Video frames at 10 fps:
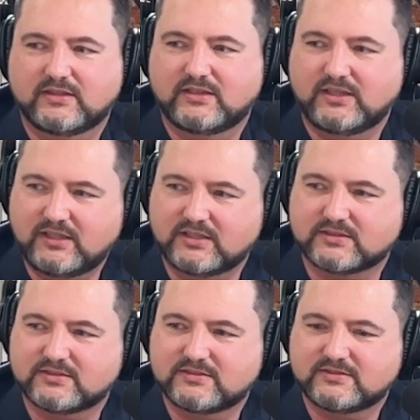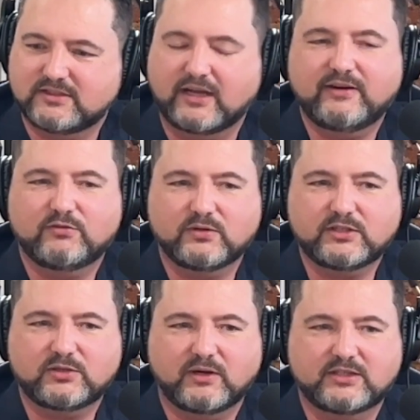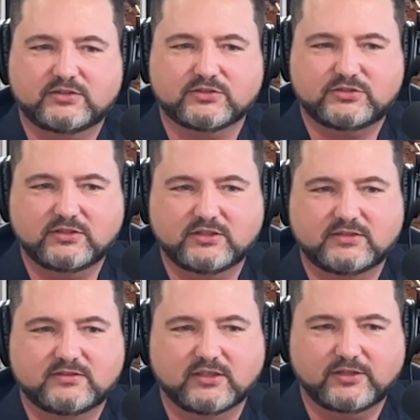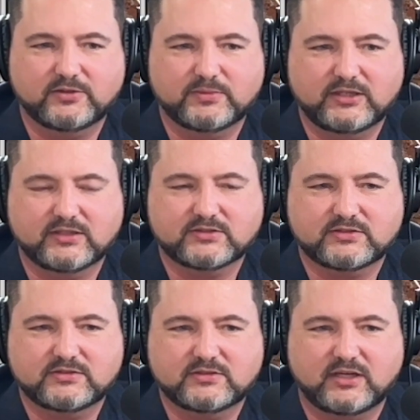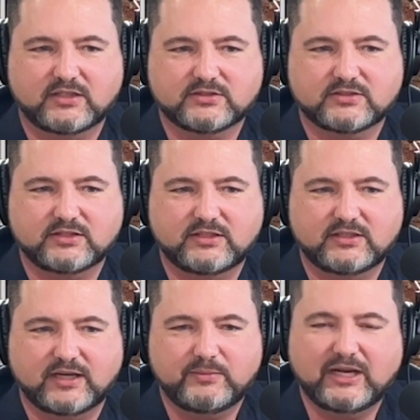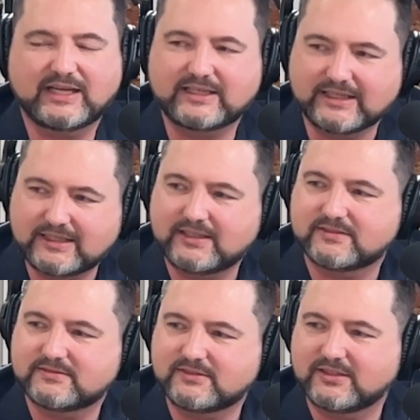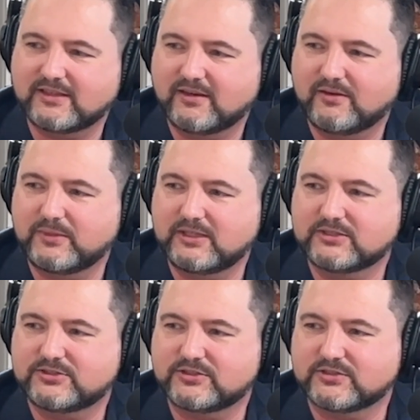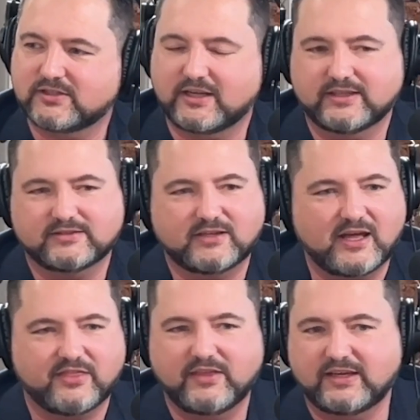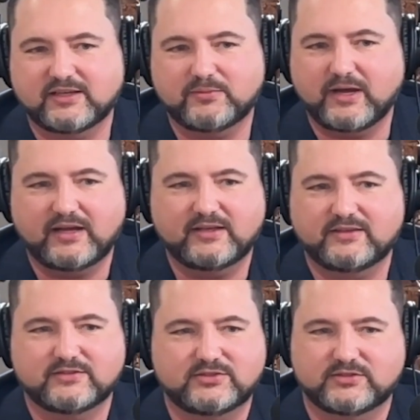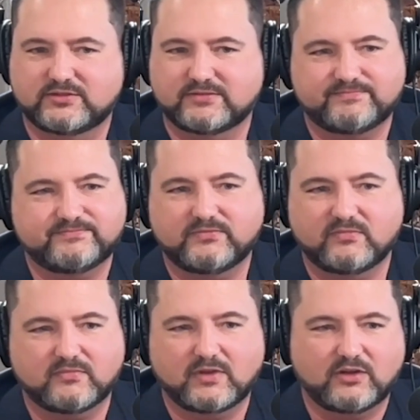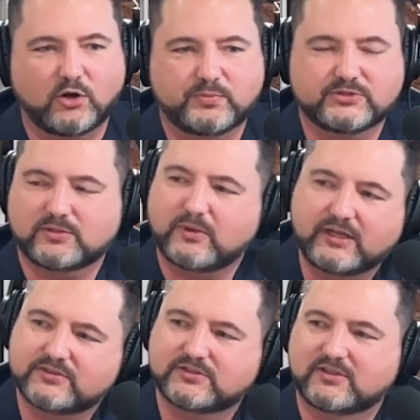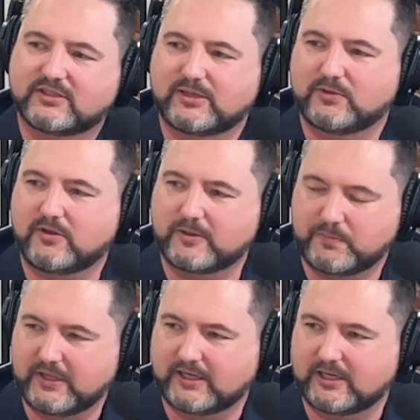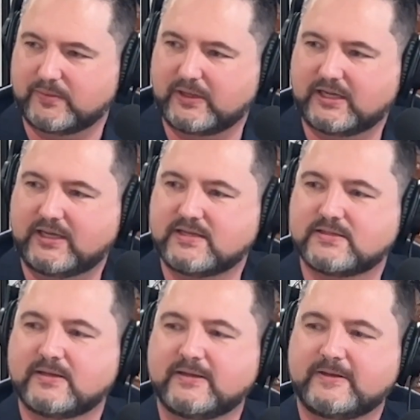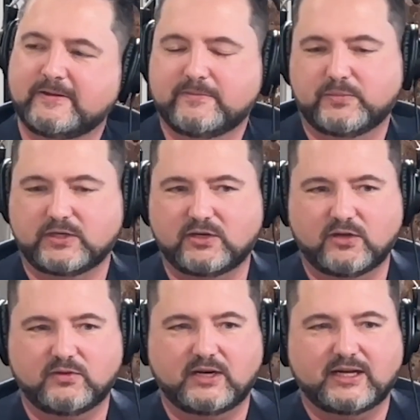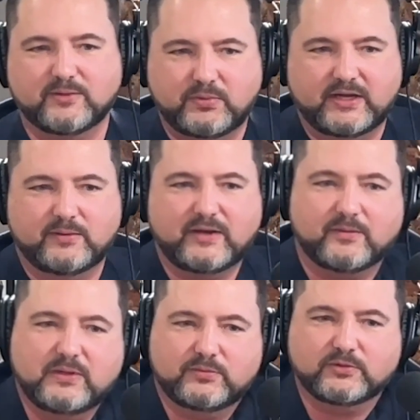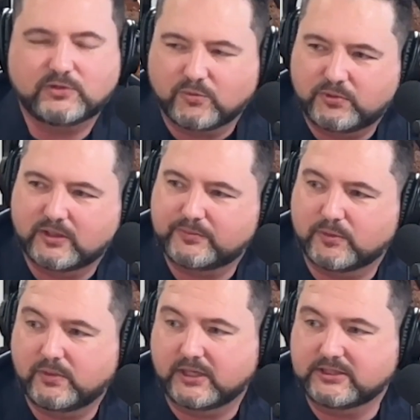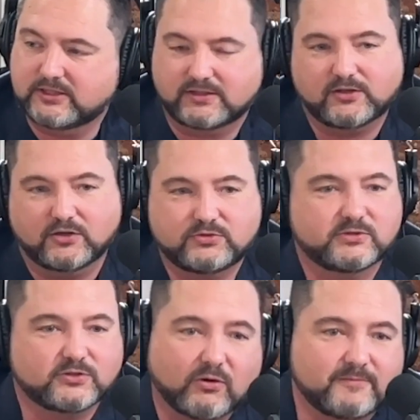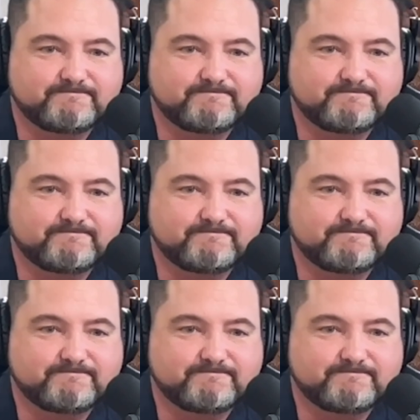It is. I never really quite understood the litter bugs, honestly. I mean, I get it, just like not thinking about it and just hoping somebody else is going to come along and pick it up, I guess. But, then I complain about people who don't put up their buggies at the grocery store.